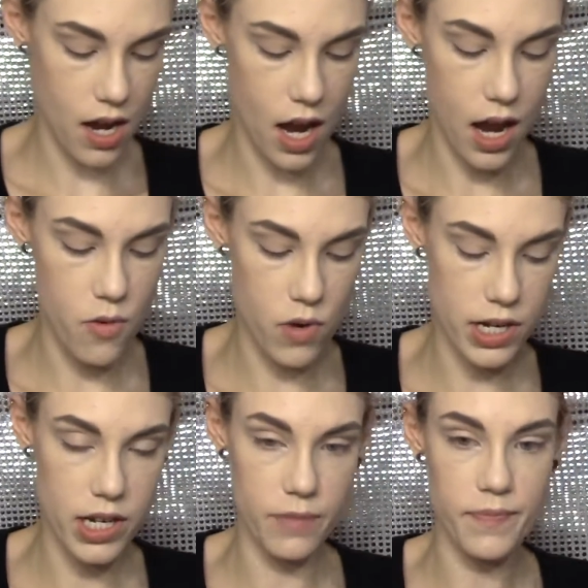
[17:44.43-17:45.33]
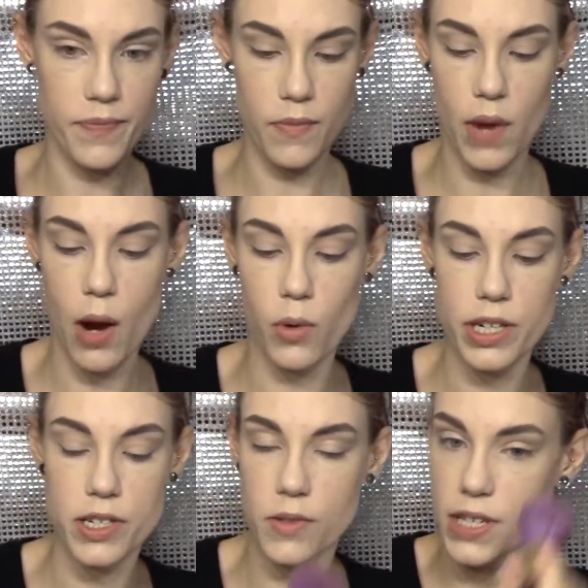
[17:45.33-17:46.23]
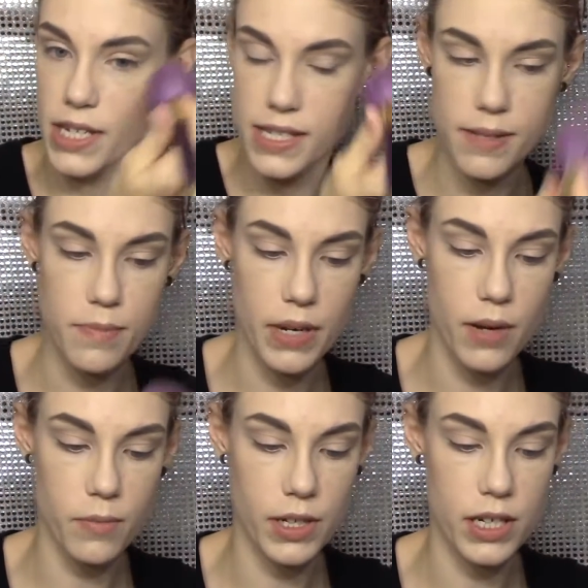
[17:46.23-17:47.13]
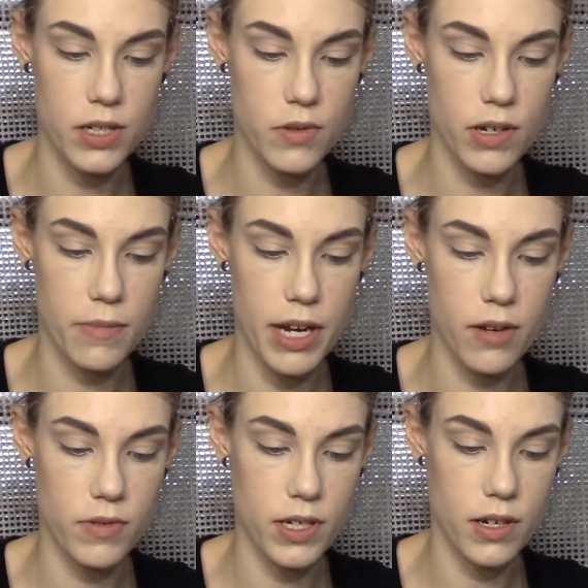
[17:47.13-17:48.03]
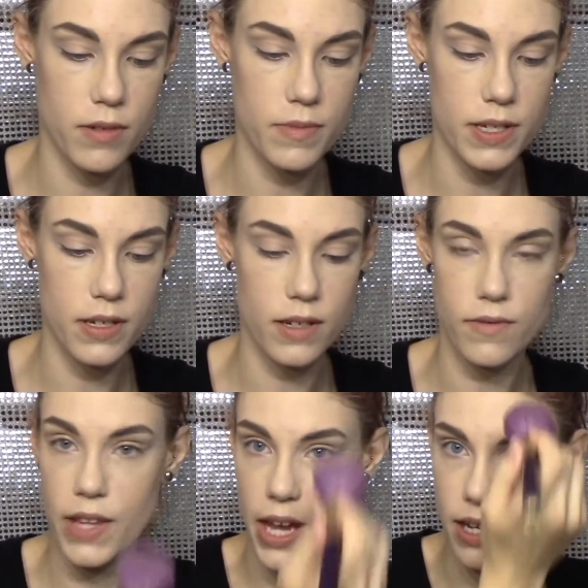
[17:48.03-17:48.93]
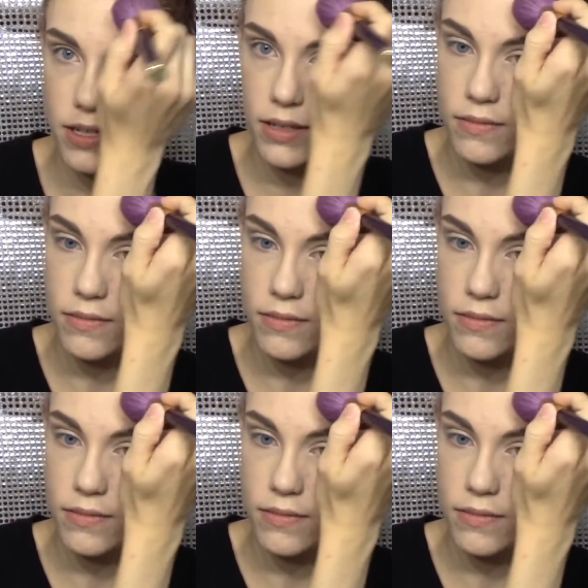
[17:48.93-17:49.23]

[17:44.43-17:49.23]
I want to do this, but I'm going to do it on my own terms, and if that